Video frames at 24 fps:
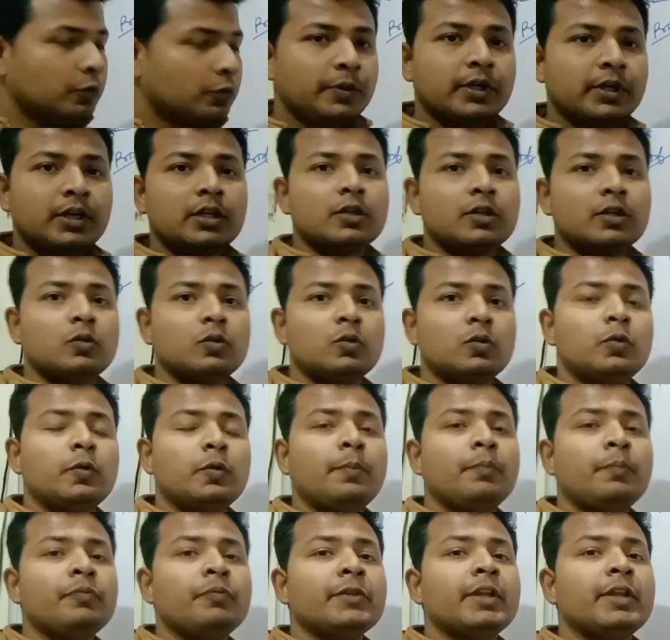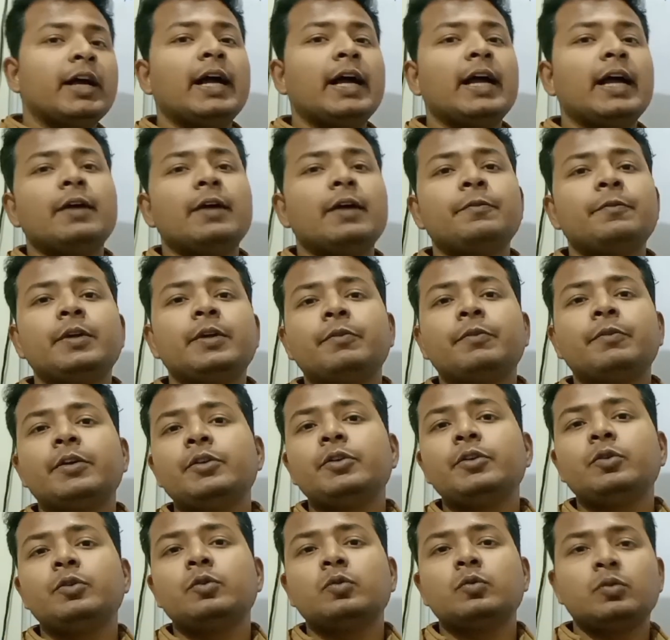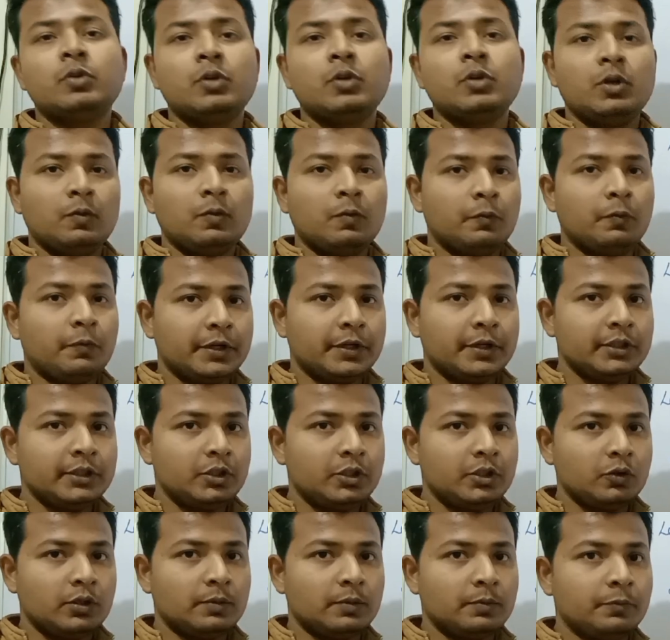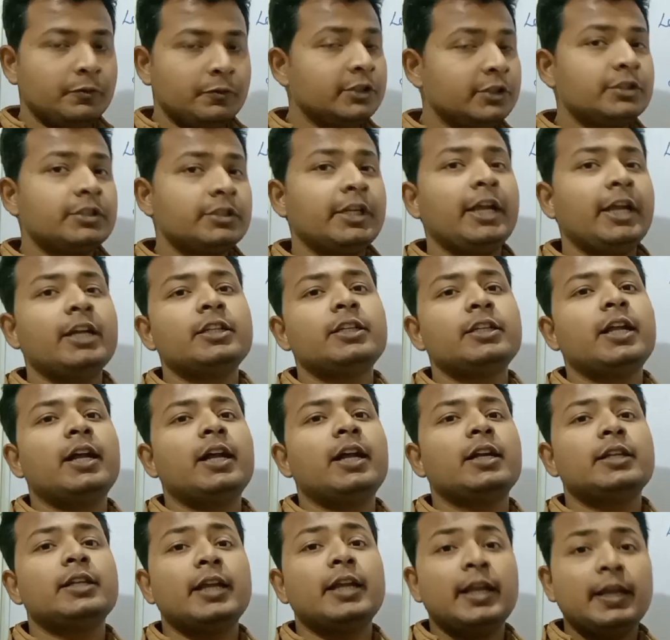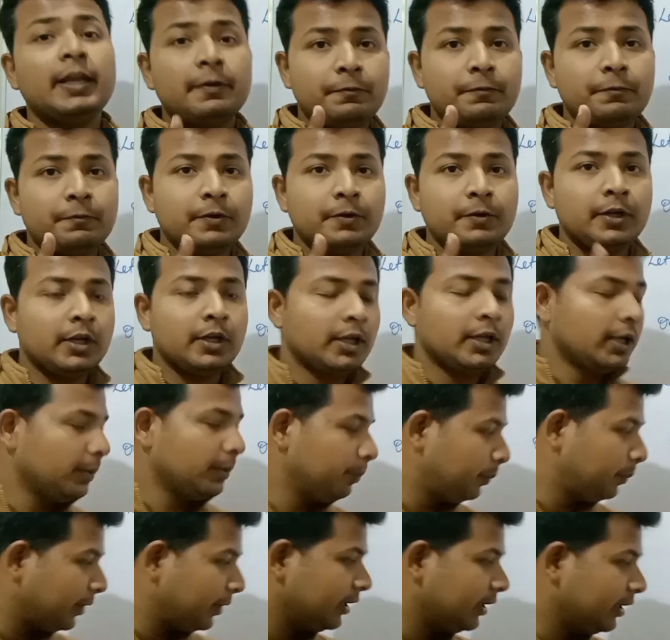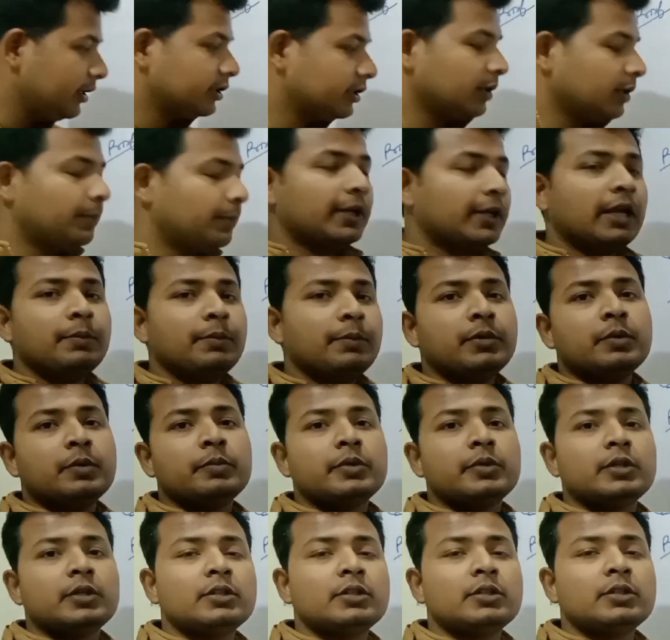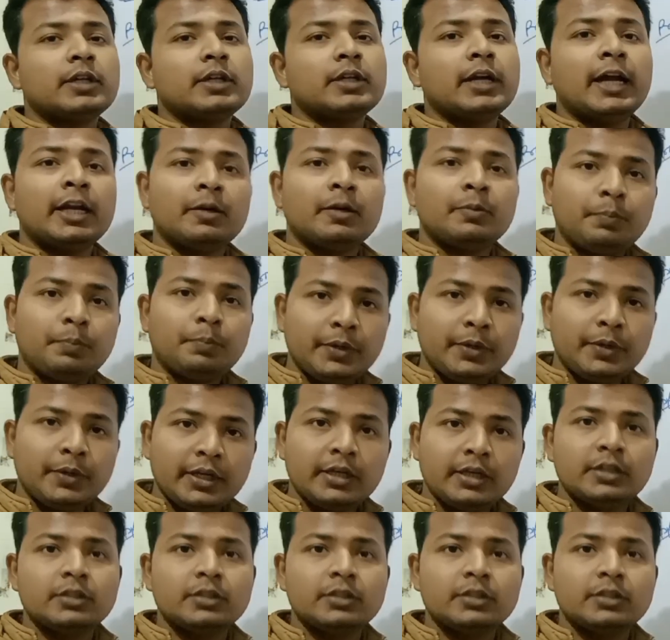few minutes ago, I have given you one theorem which said that if p is a prime number and